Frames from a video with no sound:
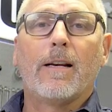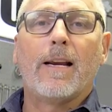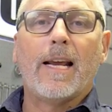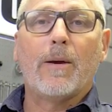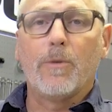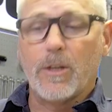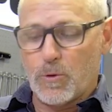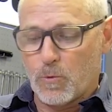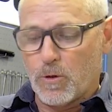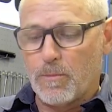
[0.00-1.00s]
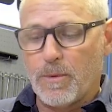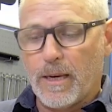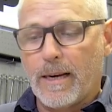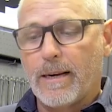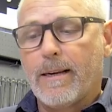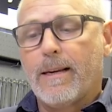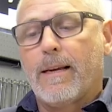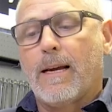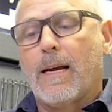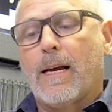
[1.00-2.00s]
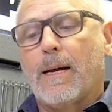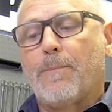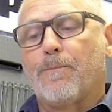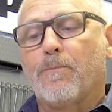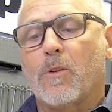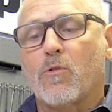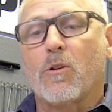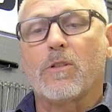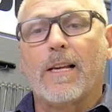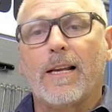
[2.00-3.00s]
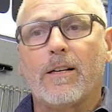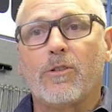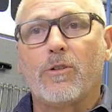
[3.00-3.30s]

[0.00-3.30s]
language would mean translated